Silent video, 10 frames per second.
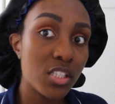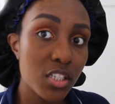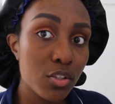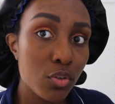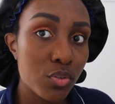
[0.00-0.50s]

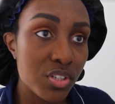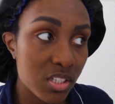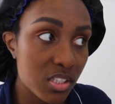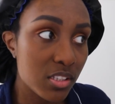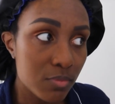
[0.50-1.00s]
deal
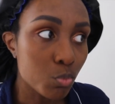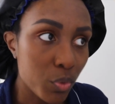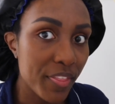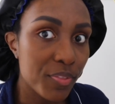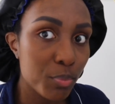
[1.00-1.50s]

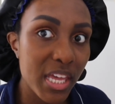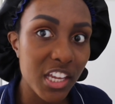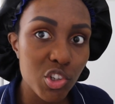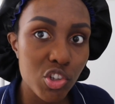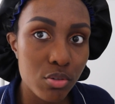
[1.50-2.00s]
with
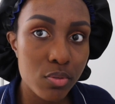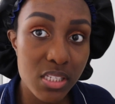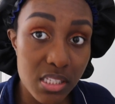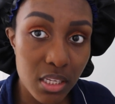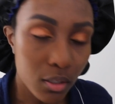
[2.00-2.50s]
issues
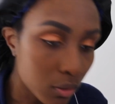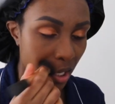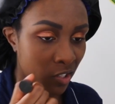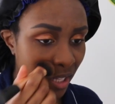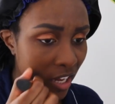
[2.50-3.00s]
still.
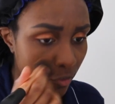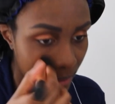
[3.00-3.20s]
A lot of